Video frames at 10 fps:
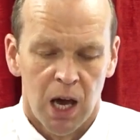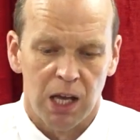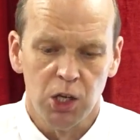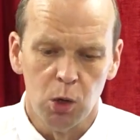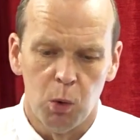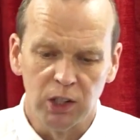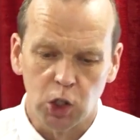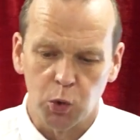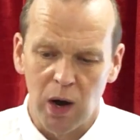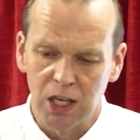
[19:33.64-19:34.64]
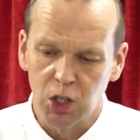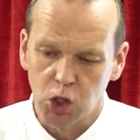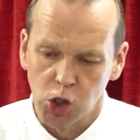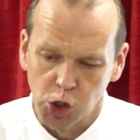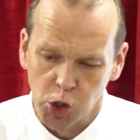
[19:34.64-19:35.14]
And you know what?
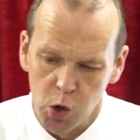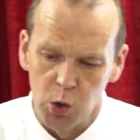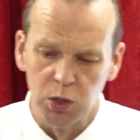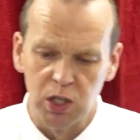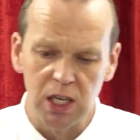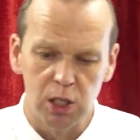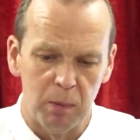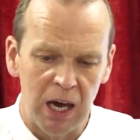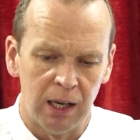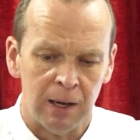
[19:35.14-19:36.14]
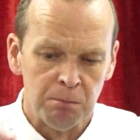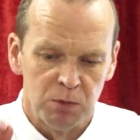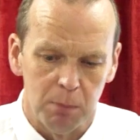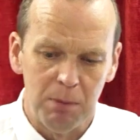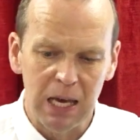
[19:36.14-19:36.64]
Christ chose these men
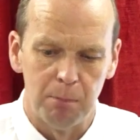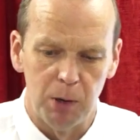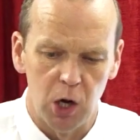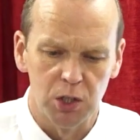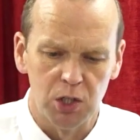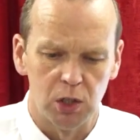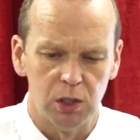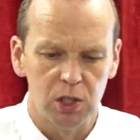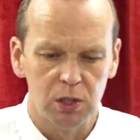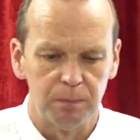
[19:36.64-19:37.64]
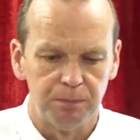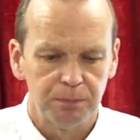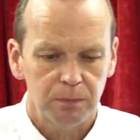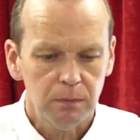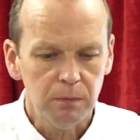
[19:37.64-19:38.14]
to be apostles.
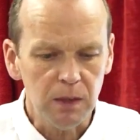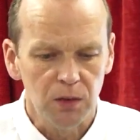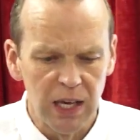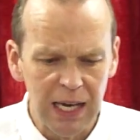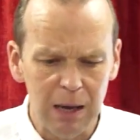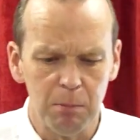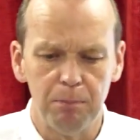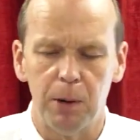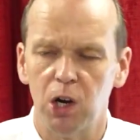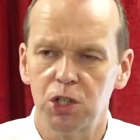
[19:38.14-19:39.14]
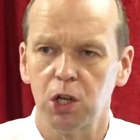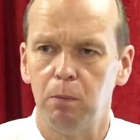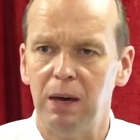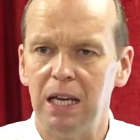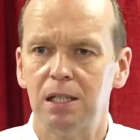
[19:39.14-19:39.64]
The name apostle
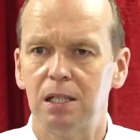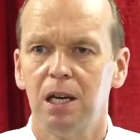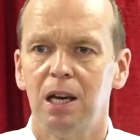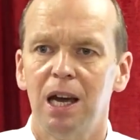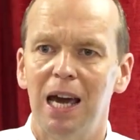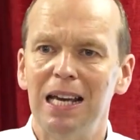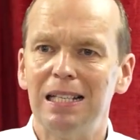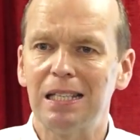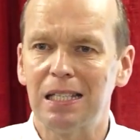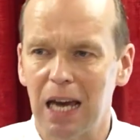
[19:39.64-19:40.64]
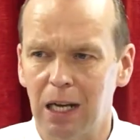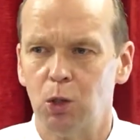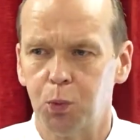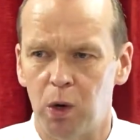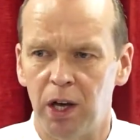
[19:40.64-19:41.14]
means a
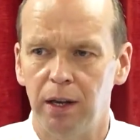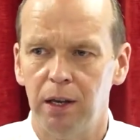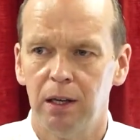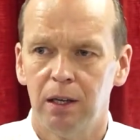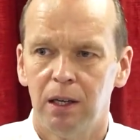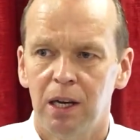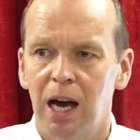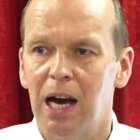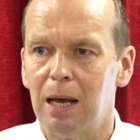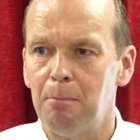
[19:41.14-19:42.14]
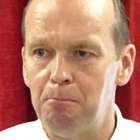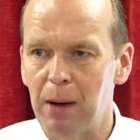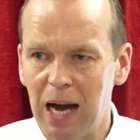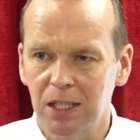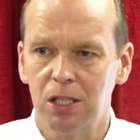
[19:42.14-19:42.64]
sent one, an
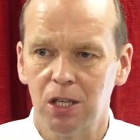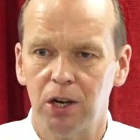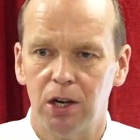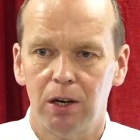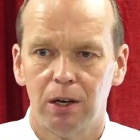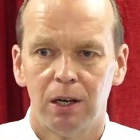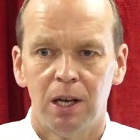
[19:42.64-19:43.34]
ambassador,